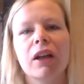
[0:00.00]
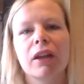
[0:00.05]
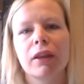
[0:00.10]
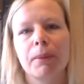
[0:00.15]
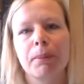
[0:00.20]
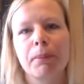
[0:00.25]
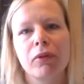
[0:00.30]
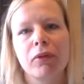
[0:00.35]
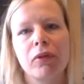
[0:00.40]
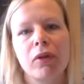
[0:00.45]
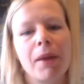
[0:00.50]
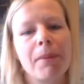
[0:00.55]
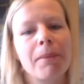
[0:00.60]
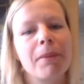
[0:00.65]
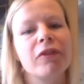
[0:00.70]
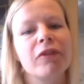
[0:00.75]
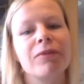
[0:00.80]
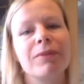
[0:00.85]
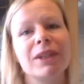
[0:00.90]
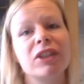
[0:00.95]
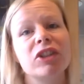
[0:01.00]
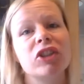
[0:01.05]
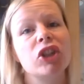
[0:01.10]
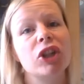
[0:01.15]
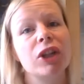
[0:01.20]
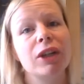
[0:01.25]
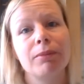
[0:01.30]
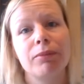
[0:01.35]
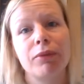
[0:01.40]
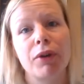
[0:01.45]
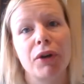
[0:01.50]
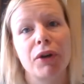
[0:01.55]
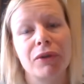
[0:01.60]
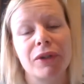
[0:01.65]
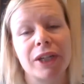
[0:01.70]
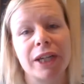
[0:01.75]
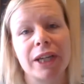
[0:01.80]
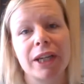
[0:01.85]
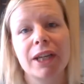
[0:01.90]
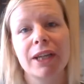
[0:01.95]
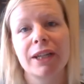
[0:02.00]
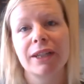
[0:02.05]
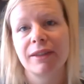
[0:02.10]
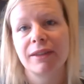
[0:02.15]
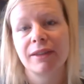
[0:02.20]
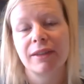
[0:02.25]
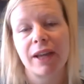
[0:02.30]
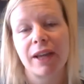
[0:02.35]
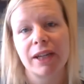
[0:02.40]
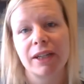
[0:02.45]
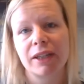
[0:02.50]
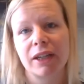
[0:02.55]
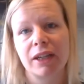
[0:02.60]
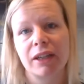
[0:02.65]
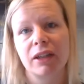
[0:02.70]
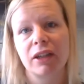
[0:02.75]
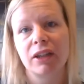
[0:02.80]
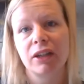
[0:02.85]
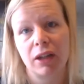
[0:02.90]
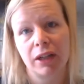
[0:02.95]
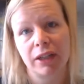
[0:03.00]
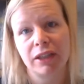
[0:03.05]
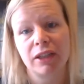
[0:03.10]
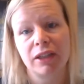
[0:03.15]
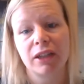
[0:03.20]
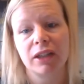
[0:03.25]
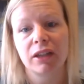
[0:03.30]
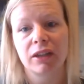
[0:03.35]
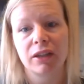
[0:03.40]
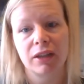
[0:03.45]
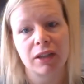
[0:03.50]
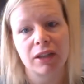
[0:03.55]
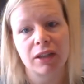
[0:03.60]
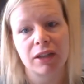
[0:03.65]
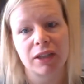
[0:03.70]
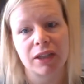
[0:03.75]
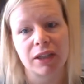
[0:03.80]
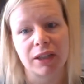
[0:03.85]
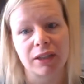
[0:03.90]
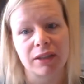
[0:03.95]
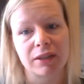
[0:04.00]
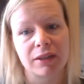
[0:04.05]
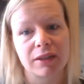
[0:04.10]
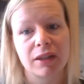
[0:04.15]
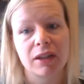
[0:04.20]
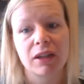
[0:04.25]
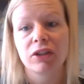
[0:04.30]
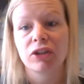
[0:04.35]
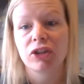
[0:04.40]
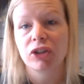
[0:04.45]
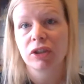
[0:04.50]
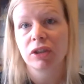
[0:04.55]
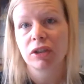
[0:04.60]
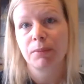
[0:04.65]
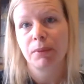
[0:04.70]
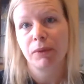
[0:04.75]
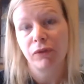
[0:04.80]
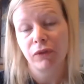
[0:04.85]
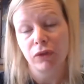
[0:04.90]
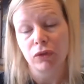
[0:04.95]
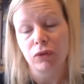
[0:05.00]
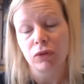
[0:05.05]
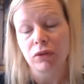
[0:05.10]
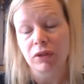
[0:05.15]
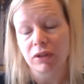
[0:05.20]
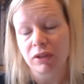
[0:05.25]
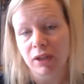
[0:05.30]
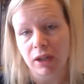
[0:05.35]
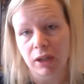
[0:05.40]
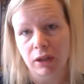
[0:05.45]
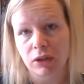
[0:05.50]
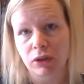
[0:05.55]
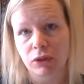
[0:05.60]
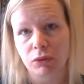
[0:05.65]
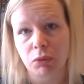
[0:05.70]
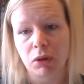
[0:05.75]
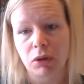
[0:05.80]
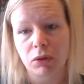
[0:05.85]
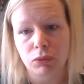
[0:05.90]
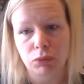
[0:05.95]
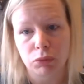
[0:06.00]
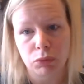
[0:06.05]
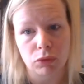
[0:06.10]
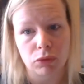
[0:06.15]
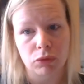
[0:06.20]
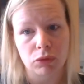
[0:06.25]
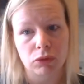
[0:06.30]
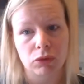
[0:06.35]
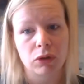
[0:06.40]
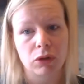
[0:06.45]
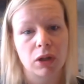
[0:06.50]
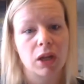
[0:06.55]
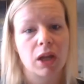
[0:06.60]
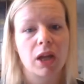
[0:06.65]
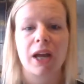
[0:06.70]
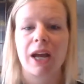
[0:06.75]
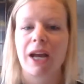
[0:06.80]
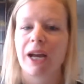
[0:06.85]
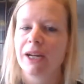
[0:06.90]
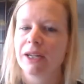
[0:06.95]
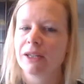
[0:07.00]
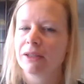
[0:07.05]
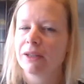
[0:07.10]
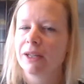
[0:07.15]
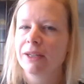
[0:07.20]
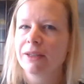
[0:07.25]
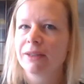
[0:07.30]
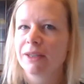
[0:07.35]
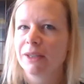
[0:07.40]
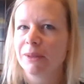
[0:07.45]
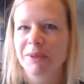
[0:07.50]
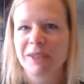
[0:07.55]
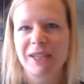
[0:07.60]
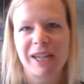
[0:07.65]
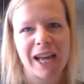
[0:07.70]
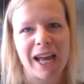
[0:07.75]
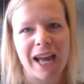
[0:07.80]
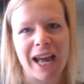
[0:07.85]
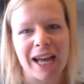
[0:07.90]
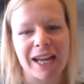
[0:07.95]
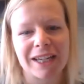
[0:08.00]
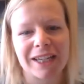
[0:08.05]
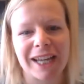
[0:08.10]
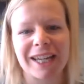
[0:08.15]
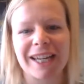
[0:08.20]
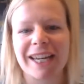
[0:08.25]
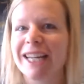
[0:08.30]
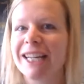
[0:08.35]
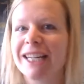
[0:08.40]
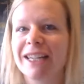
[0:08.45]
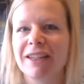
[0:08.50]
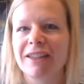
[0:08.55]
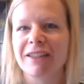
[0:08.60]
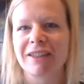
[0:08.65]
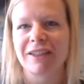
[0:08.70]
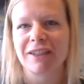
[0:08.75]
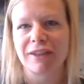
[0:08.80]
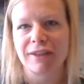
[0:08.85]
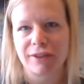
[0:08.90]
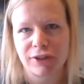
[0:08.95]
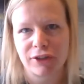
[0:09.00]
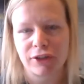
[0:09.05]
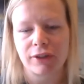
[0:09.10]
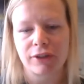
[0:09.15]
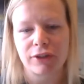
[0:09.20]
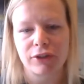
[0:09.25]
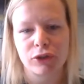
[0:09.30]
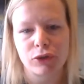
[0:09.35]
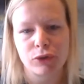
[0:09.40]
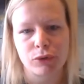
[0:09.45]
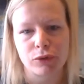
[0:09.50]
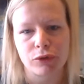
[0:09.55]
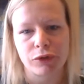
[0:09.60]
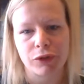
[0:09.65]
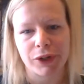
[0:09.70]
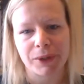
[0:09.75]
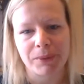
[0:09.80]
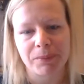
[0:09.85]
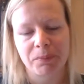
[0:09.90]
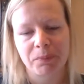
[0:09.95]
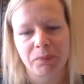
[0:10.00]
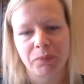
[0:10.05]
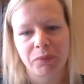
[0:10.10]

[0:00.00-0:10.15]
The Prime of Miss Jean Brodie is set in the 1930s, just before the Second World War, and that seems to add an innocence to the story.